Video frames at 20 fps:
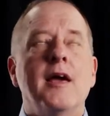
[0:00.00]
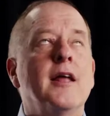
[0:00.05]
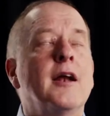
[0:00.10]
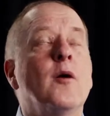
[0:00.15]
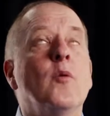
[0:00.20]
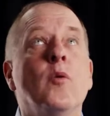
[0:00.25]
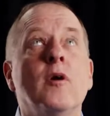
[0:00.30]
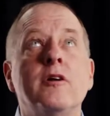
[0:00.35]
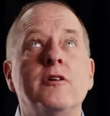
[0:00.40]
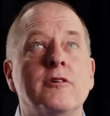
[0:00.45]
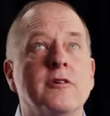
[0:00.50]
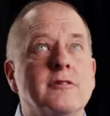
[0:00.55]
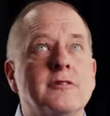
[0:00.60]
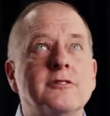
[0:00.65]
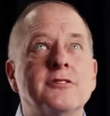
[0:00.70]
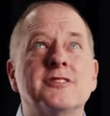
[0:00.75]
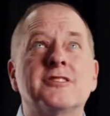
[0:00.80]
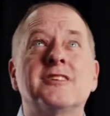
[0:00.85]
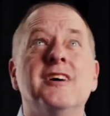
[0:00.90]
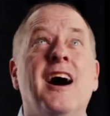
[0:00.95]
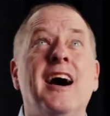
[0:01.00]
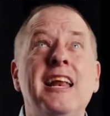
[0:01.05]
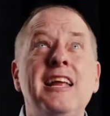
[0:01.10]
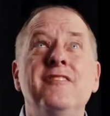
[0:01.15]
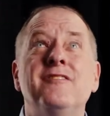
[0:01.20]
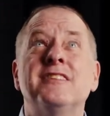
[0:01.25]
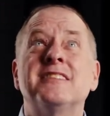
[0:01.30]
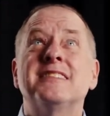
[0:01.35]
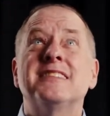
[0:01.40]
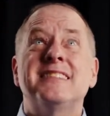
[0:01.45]
and I wonder, does God
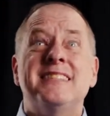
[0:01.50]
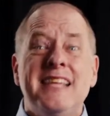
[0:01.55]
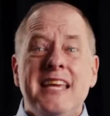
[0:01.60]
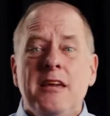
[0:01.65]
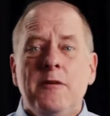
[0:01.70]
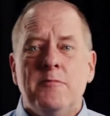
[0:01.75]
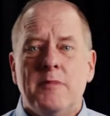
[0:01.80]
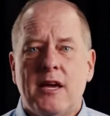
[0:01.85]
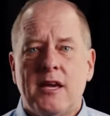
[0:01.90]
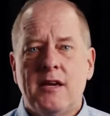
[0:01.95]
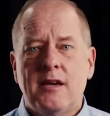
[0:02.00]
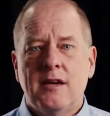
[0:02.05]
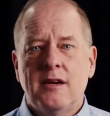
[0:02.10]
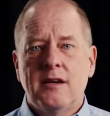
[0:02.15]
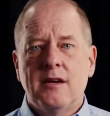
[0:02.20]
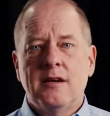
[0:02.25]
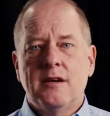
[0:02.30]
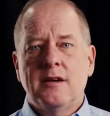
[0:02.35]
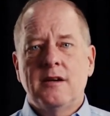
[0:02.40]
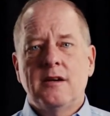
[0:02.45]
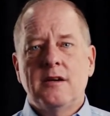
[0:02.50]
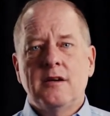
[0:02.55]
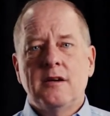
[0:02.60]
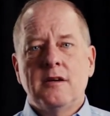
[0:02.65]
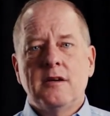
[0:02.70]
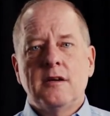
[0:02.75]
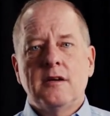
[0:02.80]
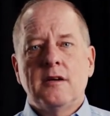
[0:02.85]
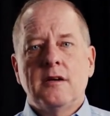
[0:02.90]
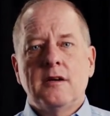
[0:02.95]
even see me?
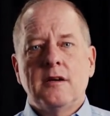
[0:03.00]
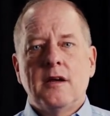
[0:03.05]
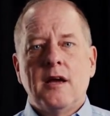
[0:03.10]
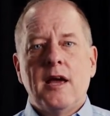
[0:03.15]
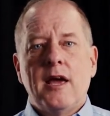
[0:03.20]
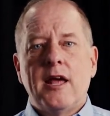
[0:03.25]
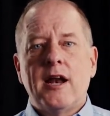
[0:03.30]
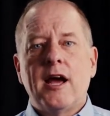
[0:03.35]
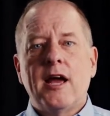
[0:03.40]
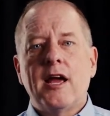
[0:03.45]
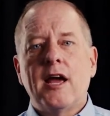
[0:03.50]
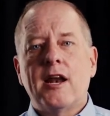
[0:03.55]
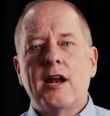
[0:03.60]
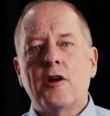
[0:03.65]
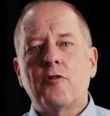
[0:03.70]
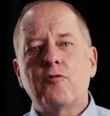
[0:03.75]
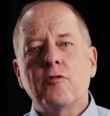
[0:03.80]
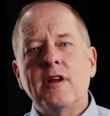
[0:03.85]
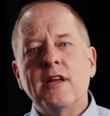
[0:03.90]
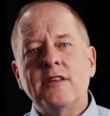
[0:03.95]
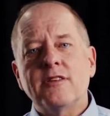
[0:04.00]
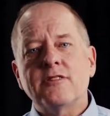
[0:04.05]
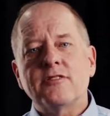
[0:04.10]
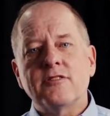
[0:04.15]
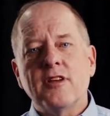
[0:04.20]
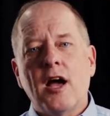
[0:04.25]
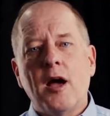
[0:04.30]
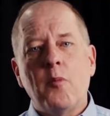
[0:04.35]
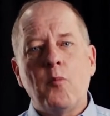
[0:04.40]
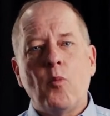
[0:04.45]
And I, and I read
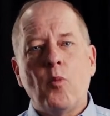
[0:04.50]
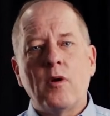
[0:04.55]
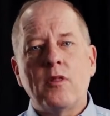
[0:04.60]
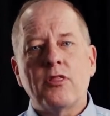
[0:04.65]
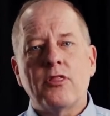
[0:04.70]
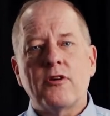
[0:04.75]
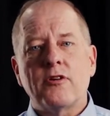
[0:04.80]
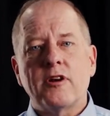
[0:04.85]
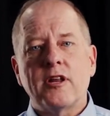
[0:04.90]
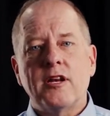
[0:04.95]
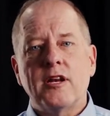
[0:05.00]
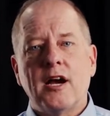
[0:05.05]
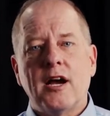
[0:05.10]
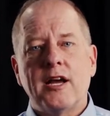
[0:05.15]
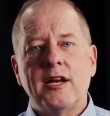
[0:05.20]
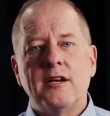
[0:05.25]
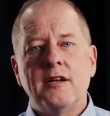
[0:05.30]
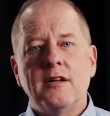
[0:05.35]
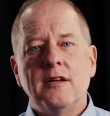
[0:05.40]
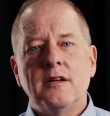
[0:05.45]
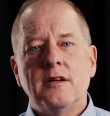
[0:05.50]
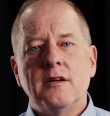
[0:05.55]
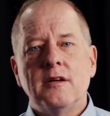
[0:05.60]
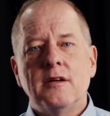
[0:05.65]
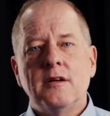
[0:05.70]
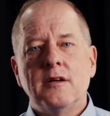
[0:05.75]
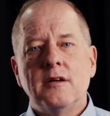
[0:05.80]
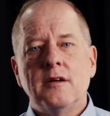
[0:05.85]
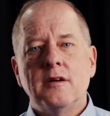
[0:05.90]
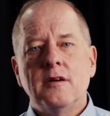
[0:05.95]
Psalm 139.
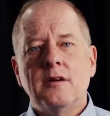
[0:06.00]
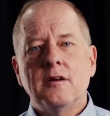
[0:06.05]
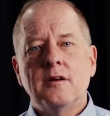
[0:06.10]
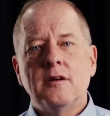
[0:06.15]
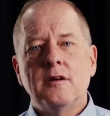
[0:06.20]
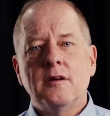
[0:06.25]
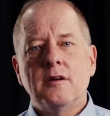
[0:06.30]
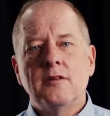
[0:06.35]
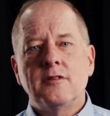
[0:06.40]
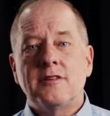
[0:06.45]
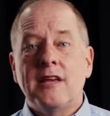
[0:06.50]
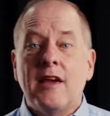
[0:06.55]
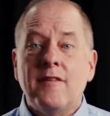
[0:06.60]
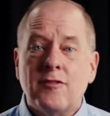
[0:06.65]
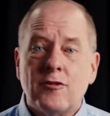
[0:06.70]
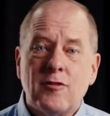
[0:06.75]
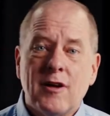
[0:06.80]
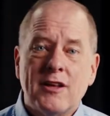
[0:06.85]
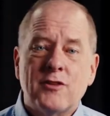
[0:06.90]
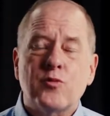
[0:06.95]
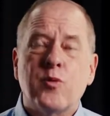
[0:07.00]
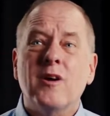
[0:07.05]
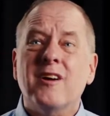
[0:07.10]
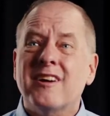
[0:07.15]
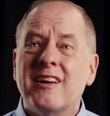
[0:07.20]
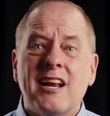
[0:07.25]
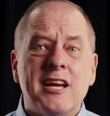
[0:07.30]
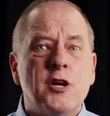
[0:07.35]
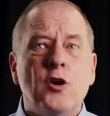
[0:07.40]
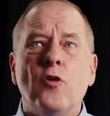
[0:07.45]
David writes, Where
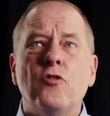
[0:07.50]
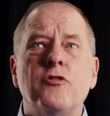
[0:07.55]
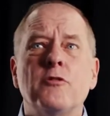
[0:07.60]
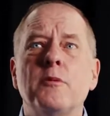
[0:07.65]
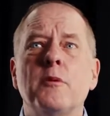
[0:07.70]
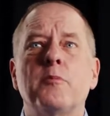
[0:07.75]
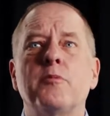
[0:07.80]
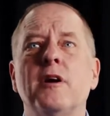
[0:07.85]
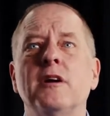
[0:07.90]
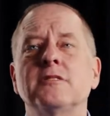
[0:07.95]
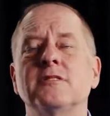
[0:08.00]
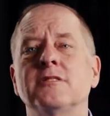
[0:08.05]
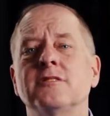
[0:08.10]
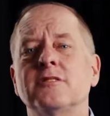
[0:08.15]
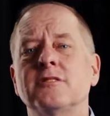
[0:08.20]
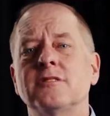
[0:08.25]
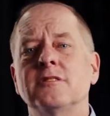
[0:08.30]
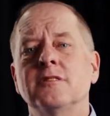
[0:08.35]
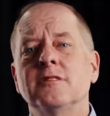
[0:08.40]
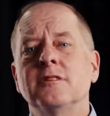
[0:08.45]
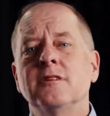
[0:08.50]
can I go from your presence?